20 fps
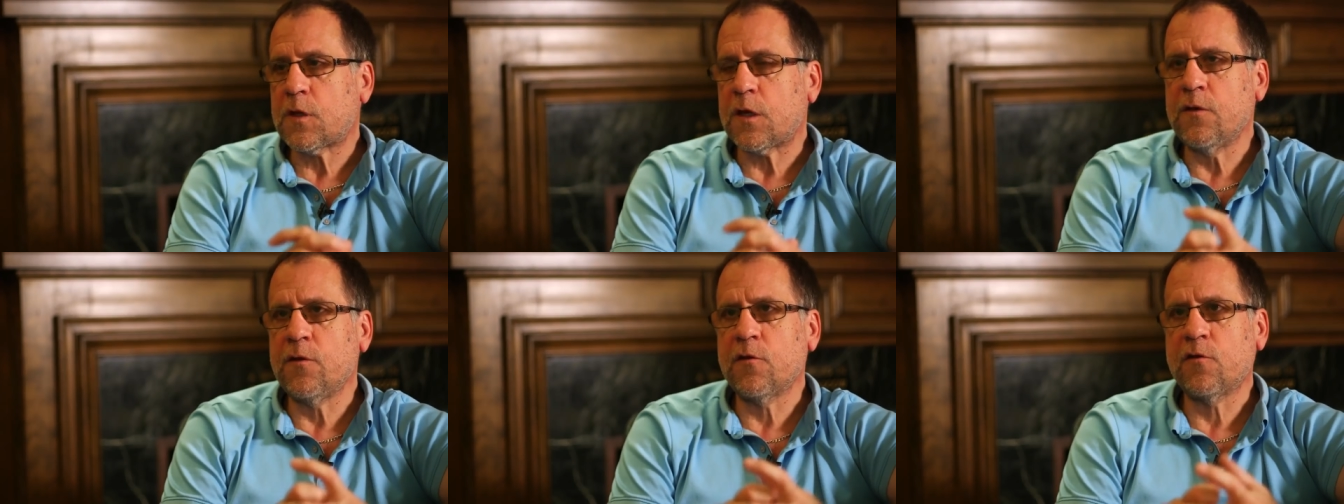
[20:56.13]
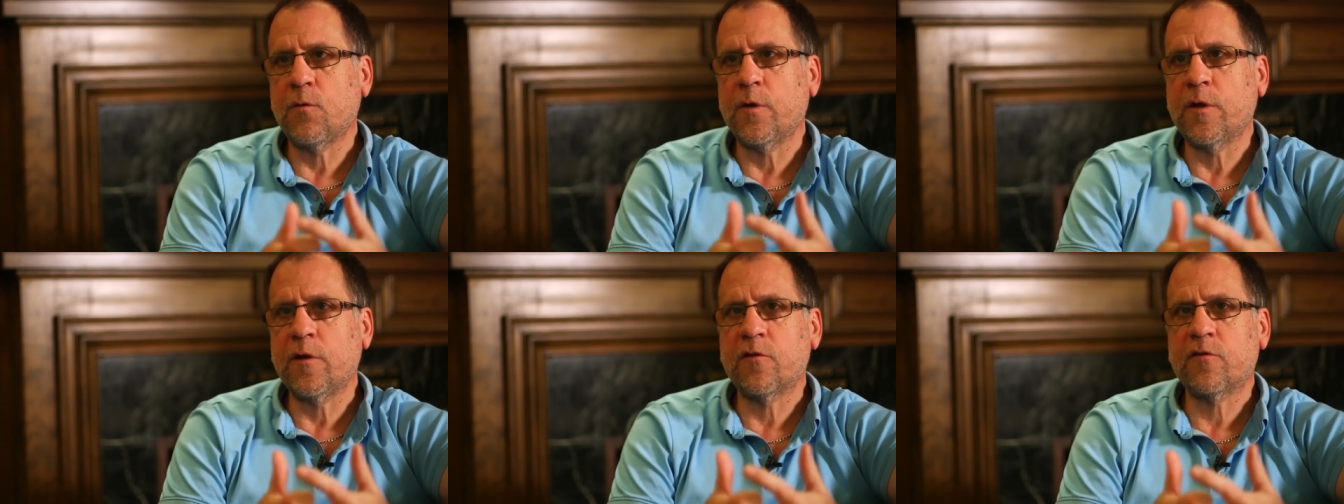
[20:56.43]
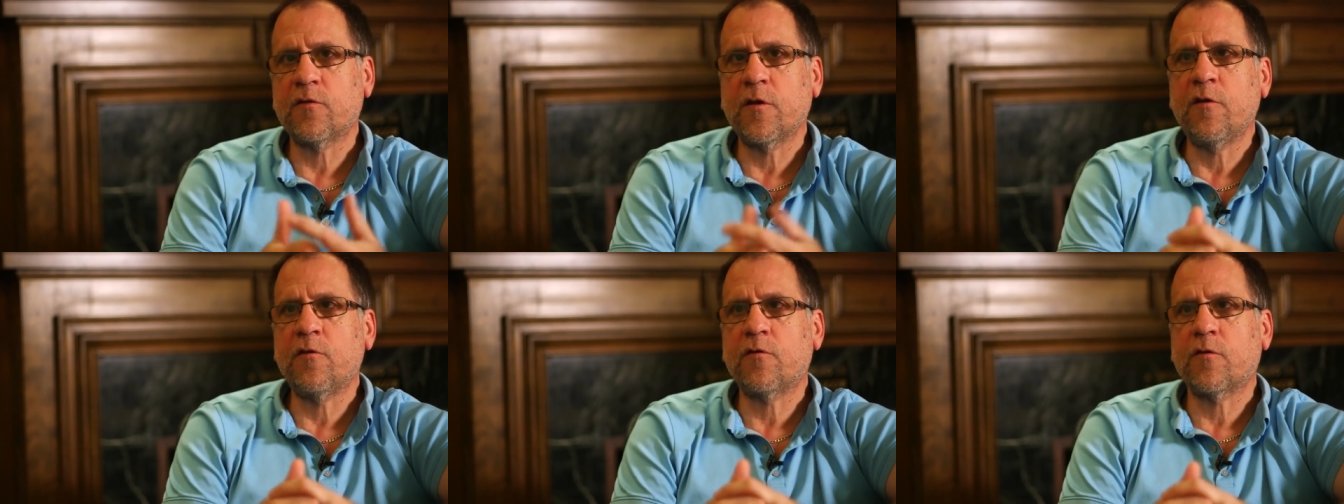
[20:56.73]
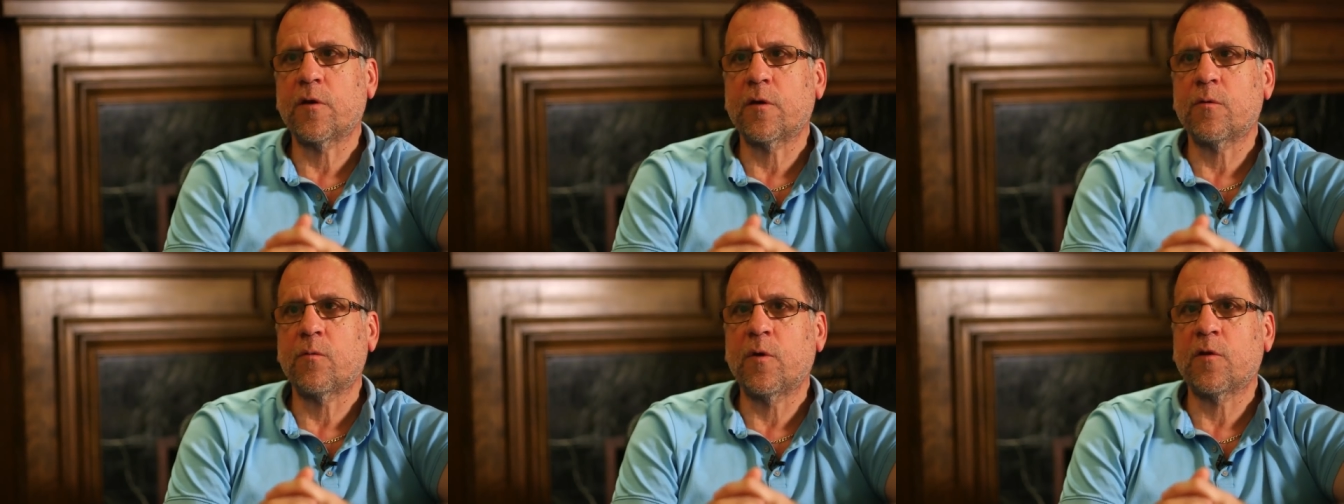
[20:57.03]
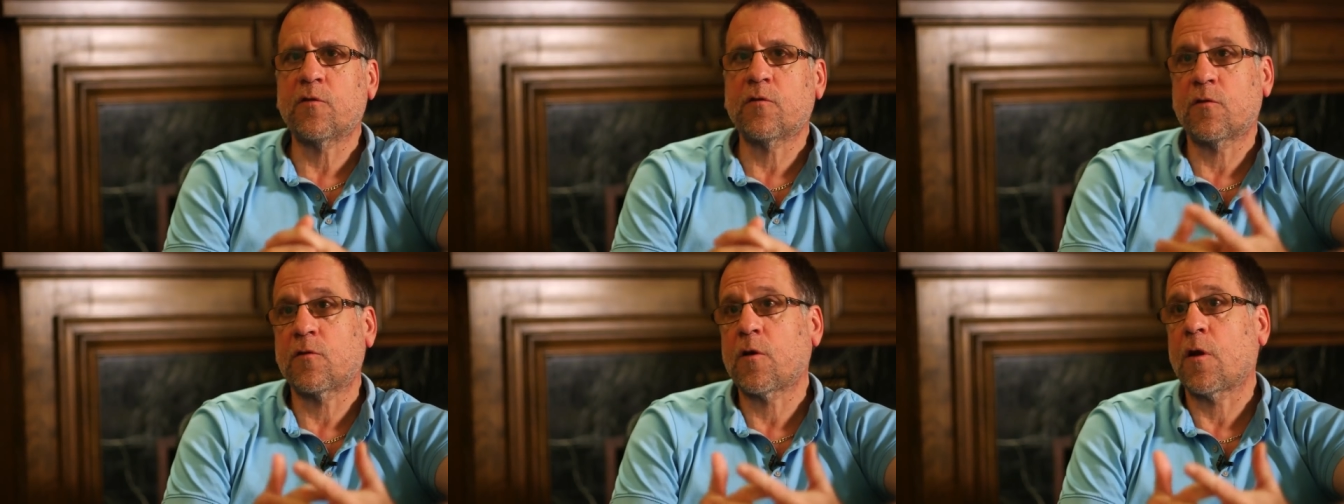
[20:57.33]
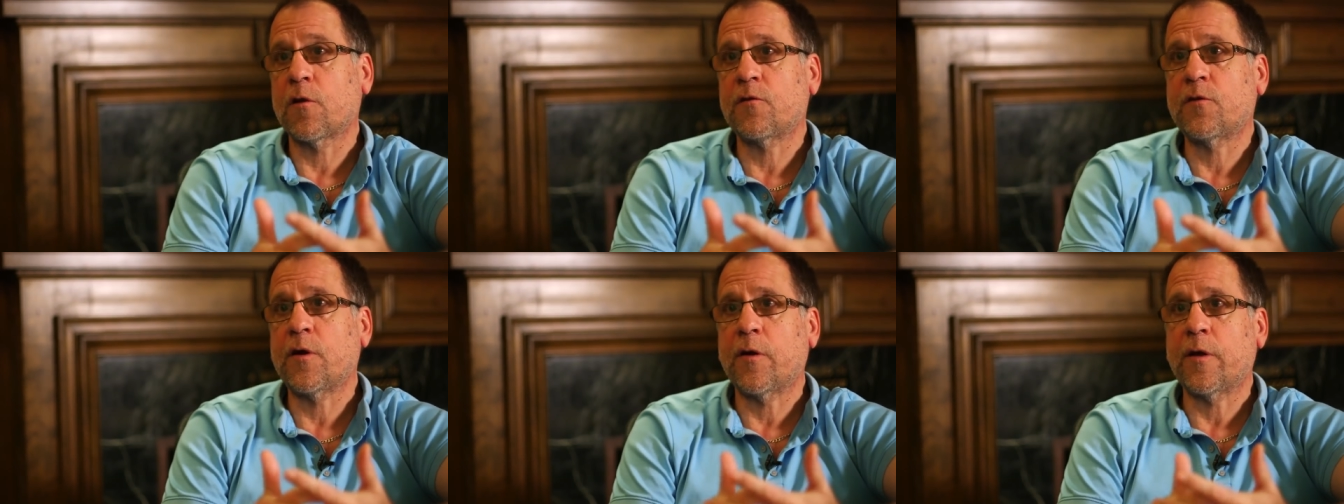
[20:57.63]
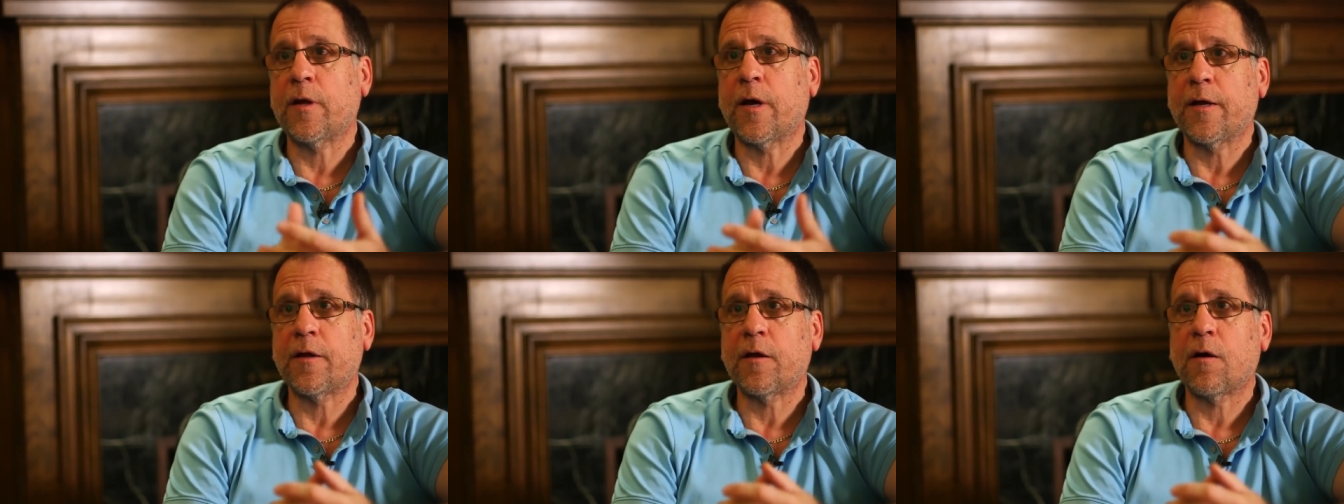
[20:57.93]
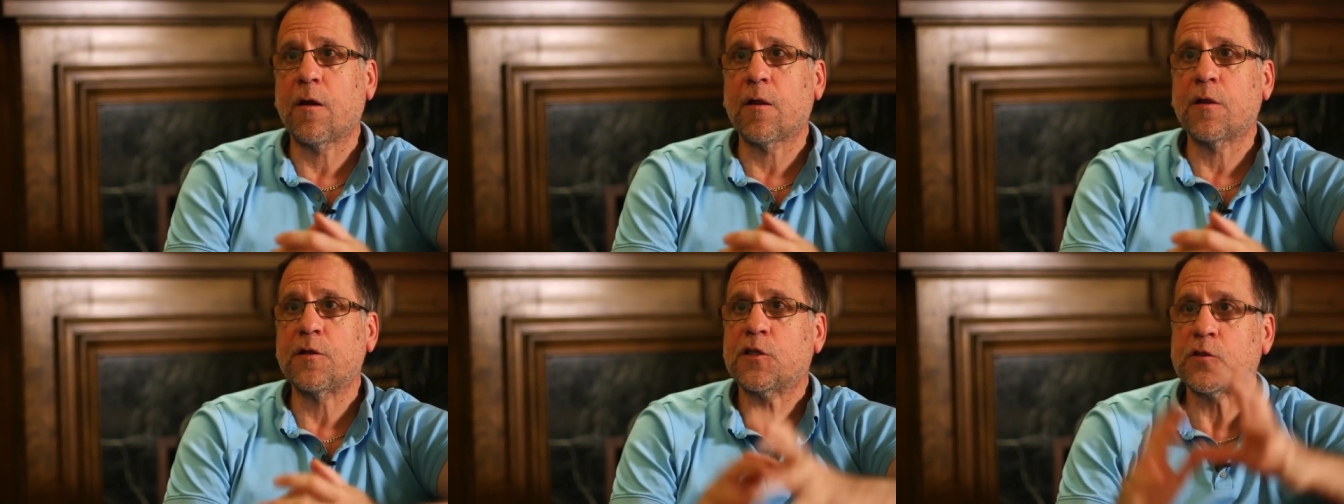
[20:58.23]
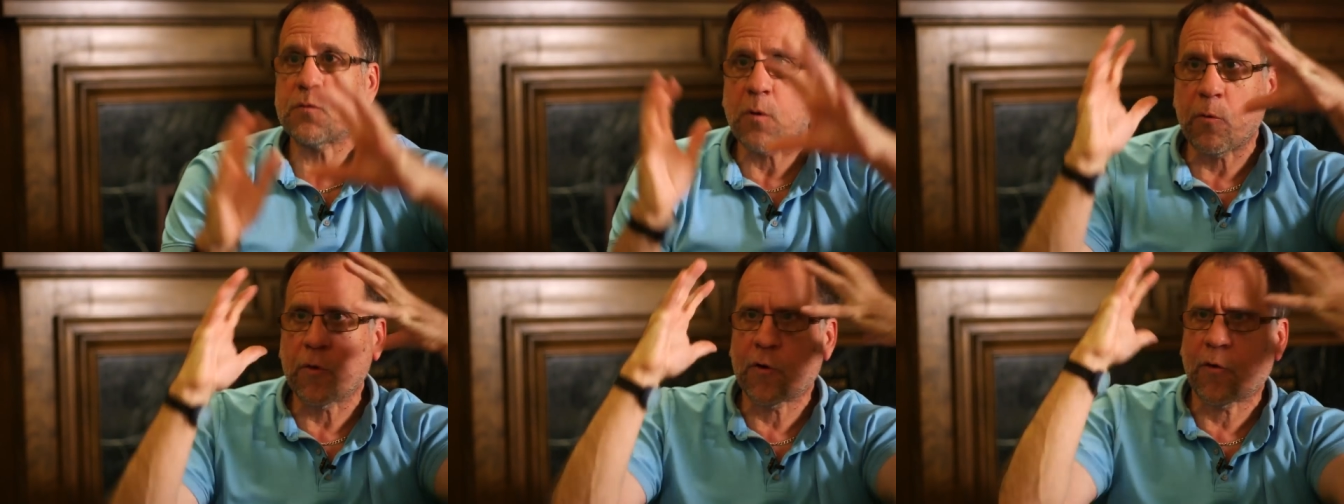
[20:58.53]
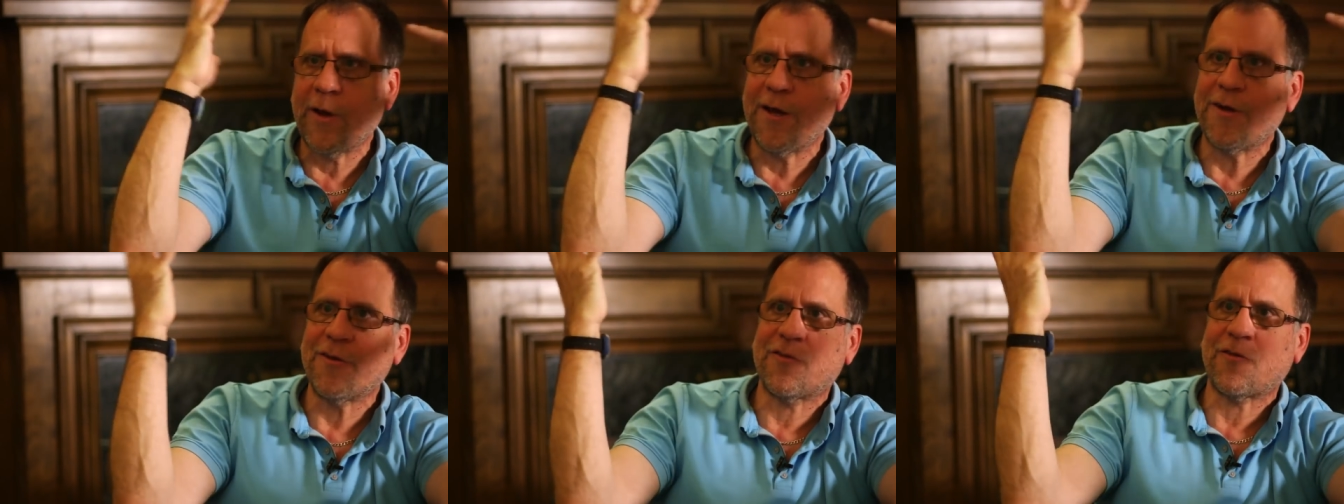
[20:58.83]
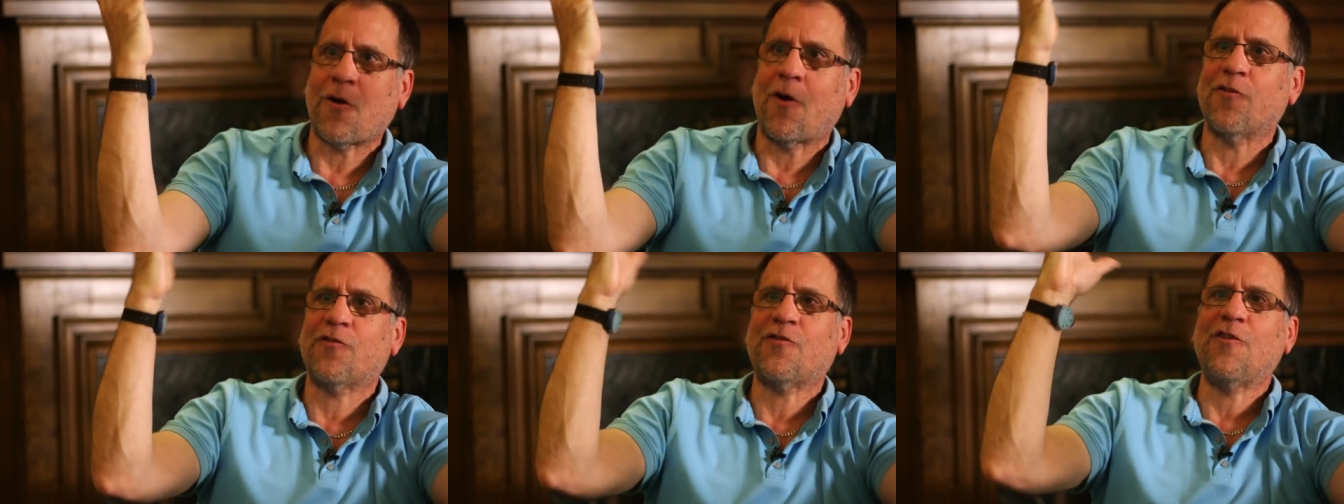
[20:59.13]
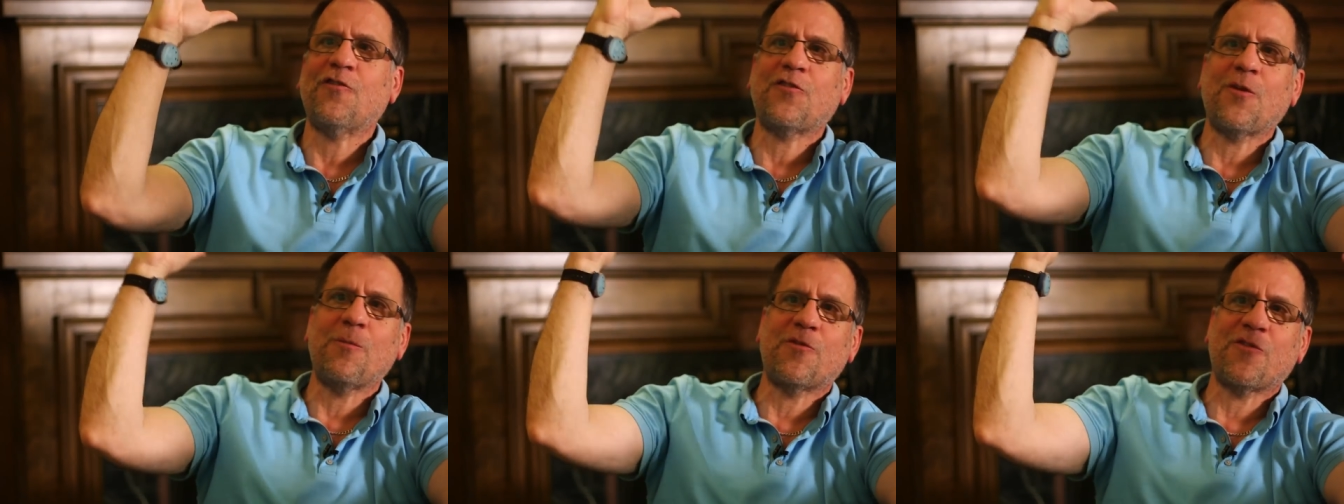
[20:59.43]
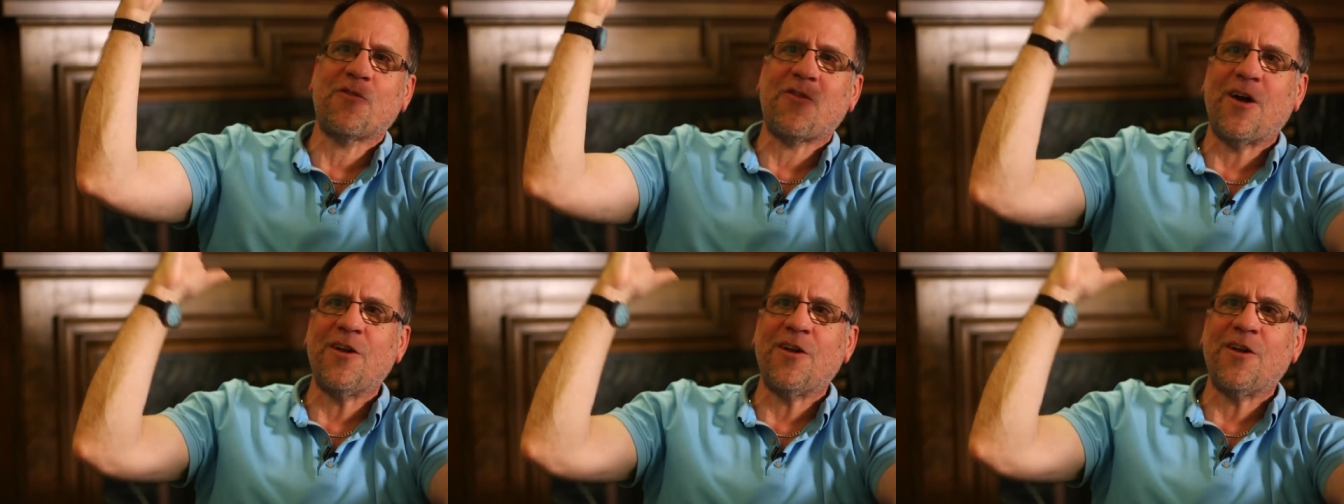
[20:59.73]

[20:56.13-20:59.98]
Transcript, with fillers: in the twentieth century with totalitarian ideologies, what we'll create is our systems of